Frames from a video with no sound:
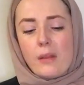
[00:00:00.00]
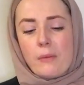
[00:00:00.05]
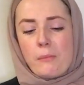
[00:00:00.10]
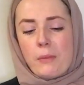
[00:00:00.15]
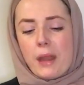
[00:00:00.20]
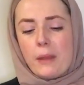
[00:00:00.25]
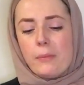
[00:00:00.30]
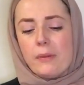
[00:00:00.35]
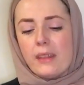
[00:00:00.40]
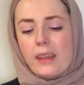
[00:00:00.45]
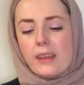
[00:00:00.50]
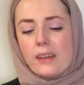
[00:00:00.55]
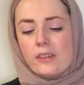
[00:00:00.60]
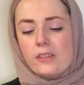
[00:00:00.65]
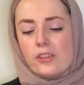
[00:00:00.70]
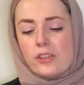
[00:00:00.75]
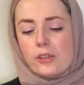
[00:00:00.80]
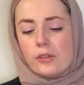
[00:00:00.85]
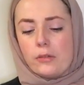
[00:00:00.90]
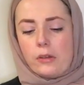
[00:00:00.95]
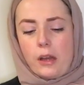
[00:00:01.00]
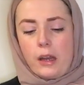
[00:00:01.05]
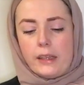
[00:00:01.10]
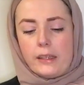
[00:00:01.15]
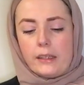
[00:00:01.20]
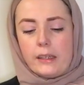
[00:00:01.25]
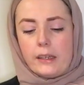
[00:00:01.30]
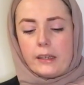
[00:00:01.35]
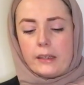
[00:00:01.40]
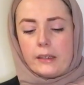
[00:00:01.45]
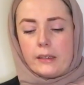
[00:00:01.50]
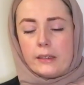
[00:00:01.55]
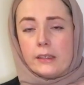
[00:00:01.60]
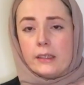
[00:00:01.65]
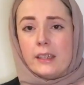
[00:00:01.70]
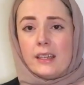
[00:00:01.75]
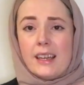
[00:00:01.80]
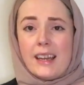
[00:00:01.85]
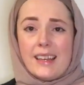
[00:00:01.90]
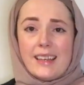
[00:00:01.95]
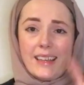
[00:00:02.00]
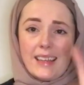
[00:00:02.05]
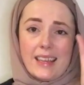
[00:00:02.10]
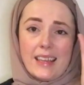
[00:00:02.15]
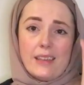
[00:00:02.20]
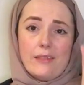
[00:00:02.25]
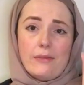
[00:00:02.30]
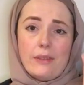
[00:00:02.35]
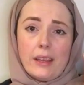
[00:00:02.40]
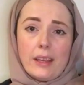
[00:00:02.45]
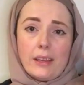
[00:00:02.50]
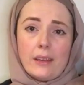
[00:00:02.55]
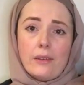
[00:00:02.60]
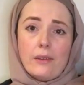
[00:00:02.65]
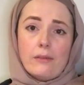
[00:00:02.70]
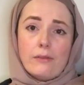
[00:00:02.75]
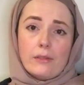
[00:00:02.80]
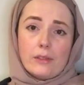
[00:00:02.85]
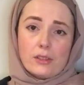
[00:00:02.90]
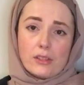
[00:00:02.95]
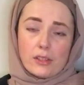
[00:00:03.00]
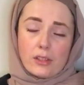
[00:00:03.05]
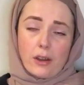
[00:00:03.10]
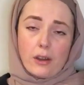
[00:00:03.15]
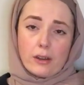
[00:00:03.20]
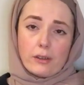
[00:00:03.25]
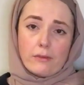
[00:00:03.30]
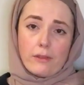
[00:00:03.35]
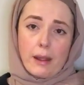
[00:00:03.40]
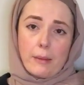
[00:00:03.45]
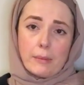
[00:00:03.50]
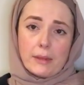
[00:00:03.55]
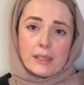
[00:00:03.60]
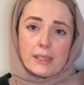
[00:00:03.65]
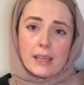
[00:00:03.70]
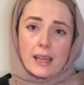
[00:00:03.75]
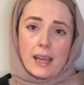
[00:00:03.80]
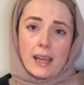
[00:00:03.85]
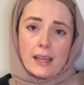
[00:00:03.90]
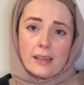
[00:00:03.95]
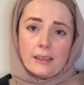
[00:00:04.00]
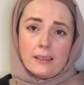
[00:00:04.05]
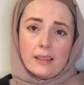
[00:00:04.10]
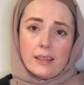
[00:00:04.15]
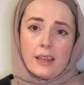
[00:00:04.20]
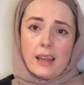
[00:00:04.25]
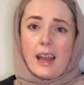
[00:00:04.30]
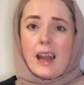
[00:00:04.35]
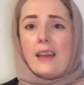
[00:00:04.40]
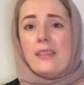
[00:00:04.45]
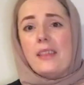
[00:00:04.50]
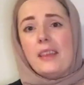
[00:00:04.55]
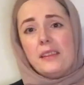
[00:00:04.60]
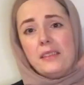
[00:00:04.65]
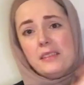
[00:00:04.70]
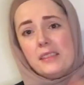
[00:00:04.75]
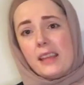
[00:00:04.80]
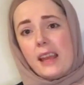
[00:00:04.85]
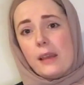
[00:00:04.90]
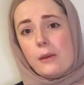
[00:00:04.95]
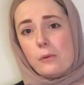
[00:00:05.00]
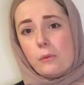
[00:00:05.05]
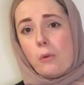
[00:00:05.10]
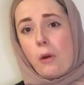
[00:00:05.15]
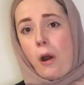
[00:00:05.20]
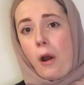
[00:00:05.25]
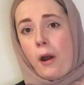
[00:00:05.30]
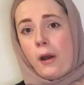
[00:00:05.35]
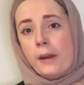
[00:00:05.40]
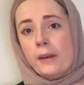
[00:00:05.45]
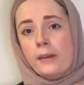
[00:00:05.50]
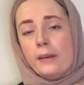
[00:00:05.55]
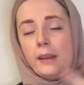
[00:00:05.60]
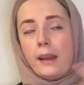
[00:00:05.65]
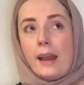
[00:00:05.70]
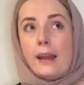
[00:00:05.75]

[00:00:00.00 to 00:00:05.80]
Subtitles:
maybe they could do like an evening of the start of Ramadan and then day one,